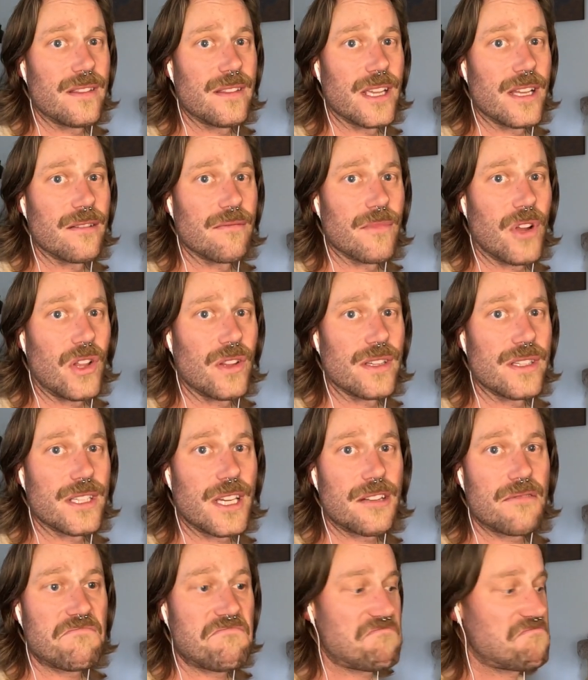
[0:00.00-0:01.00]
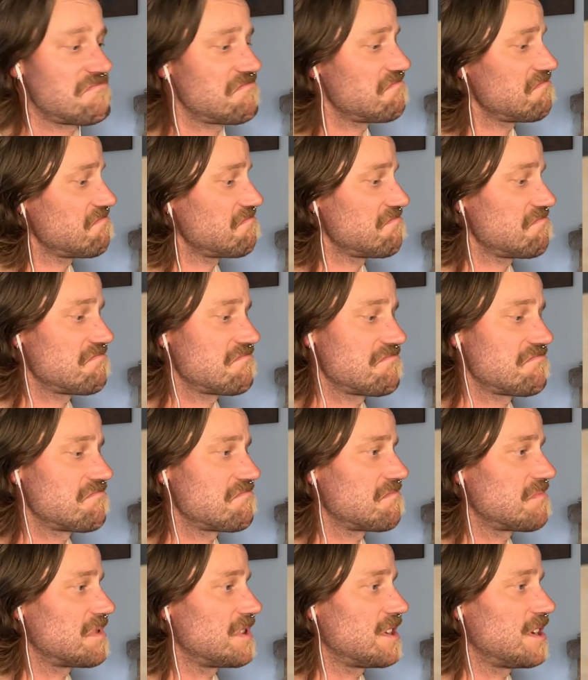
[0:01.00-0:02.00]
and then all of a sudden,
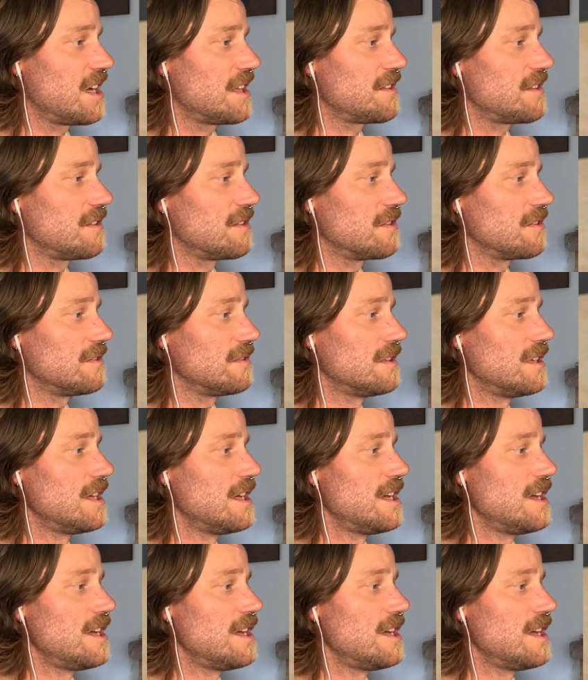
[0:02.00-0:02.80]
got the little